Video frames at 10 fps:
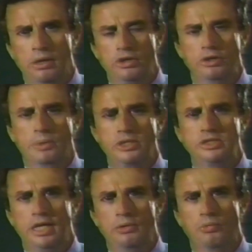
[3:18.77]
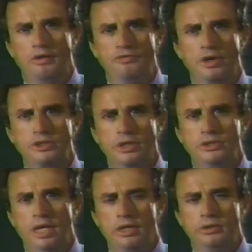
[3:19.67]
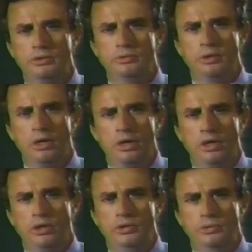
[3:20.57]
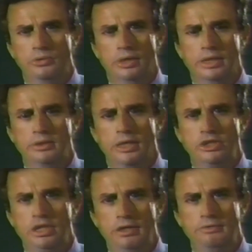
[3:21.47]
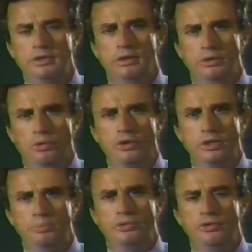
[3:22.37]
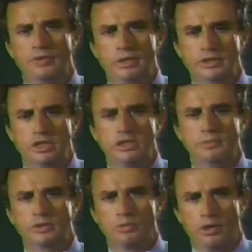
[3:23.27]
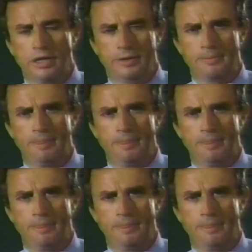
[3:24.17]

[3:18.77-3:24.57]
You must state what functional check you achieved in order to prove that the system was working.